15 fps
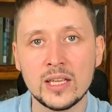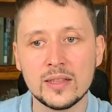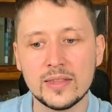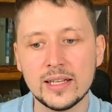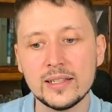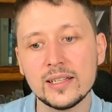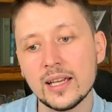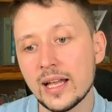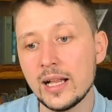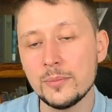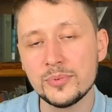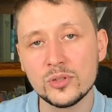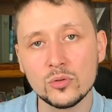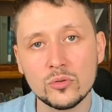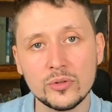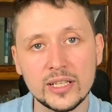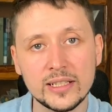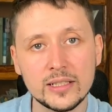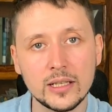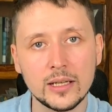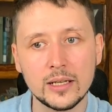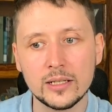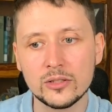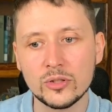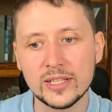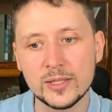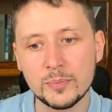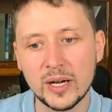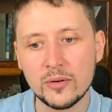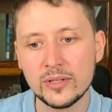That helps to create
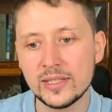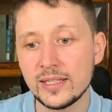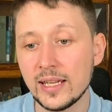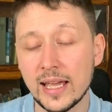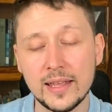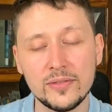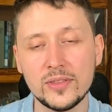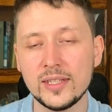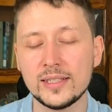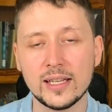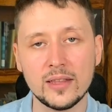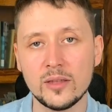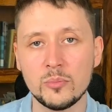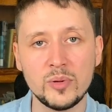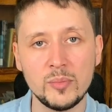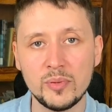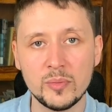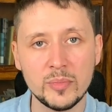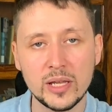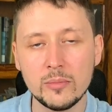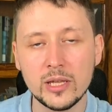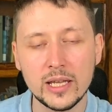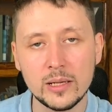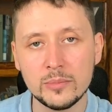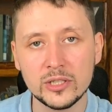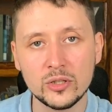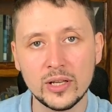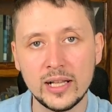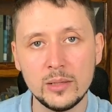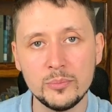transparency, and these other people may be able
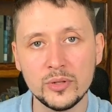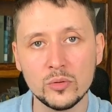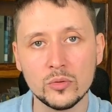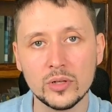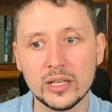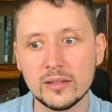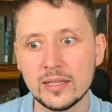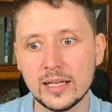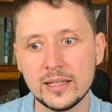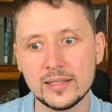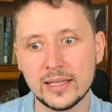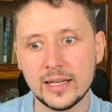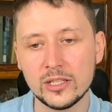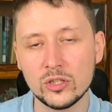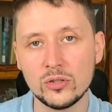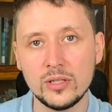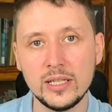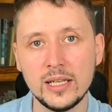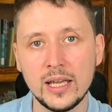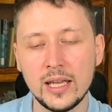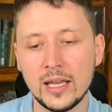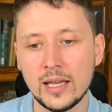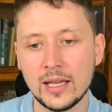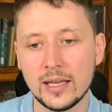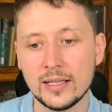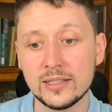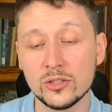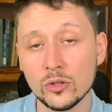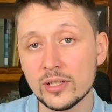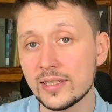to help you. And then
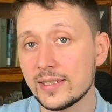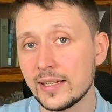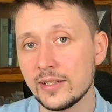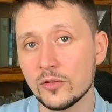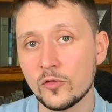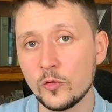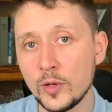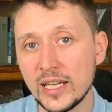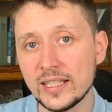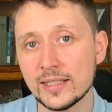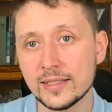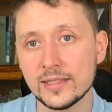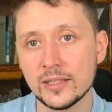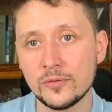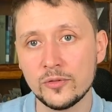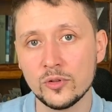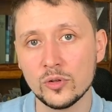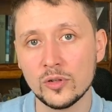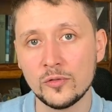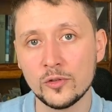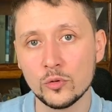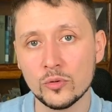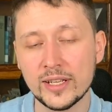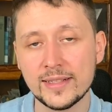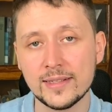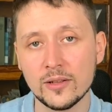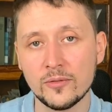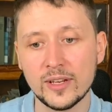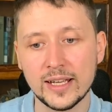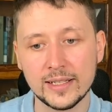it's not a sign of weakness if you raise the
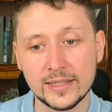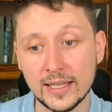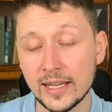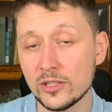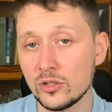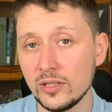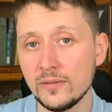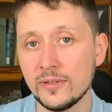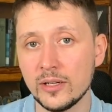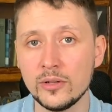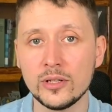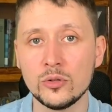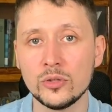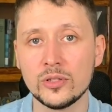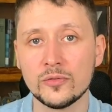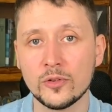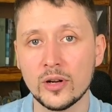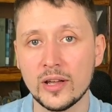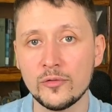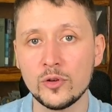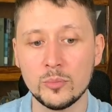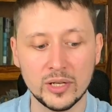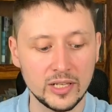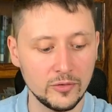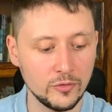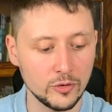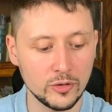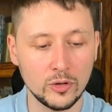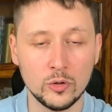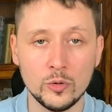flag. It's actually very good for everybody, for
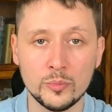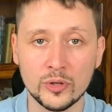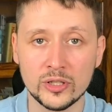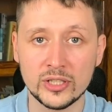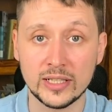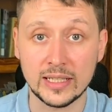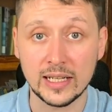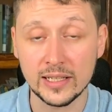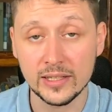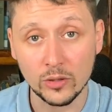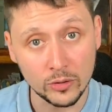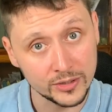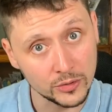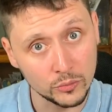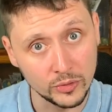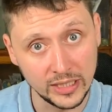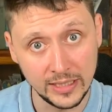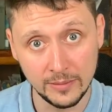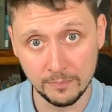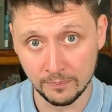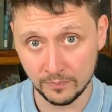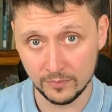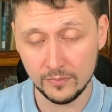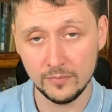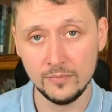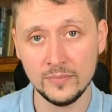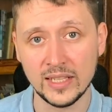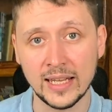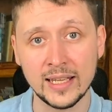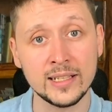the whole project, and it's also
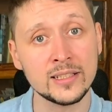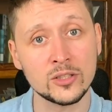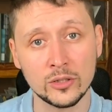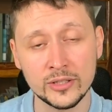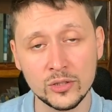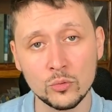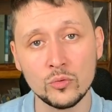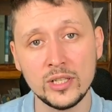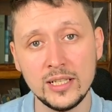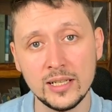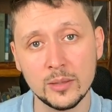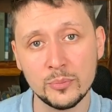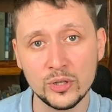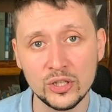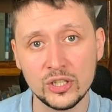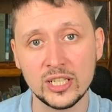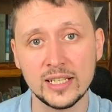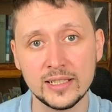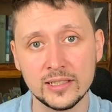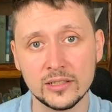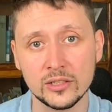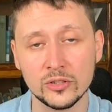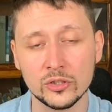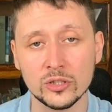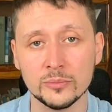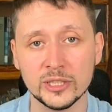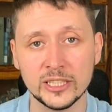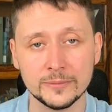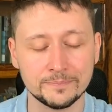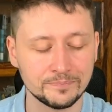really appreciated in Germany.